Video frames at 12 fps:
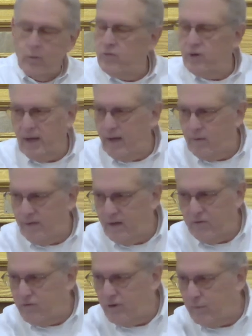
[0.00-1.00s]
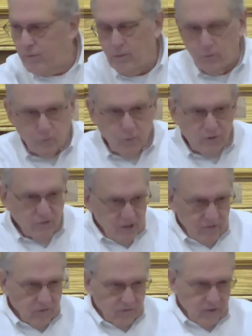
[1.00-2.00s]
and I don't think it's dirt roads where
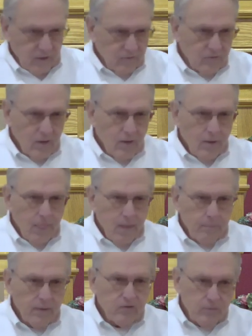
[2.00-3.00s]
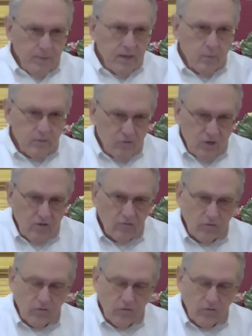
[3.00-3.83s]
Jesus is, but to be with Jesus.